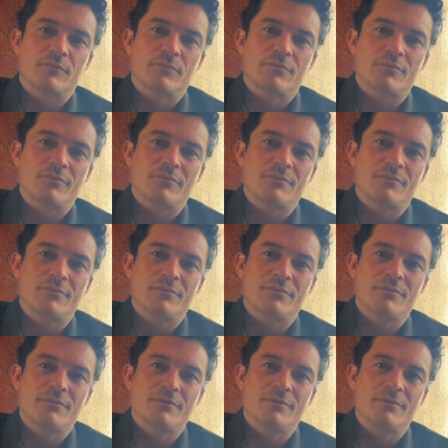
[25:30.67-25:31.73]

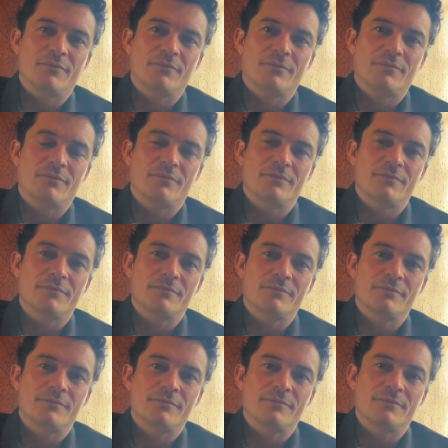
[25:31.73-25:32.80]

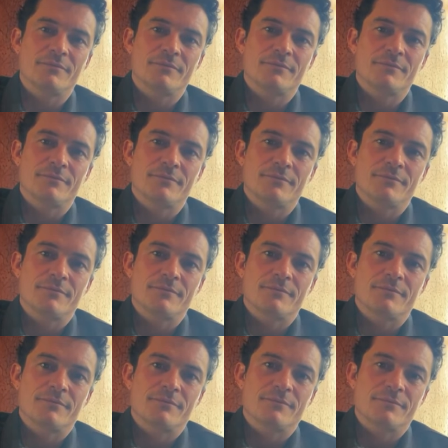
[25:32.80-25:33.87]

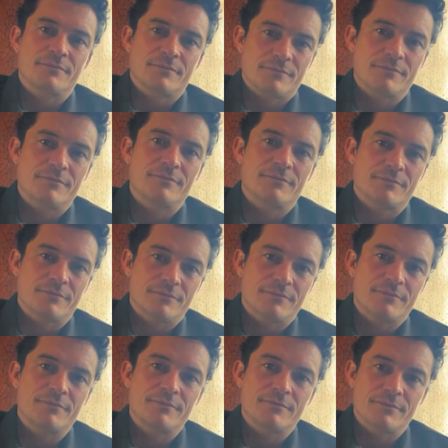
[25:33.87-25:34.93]
(silent)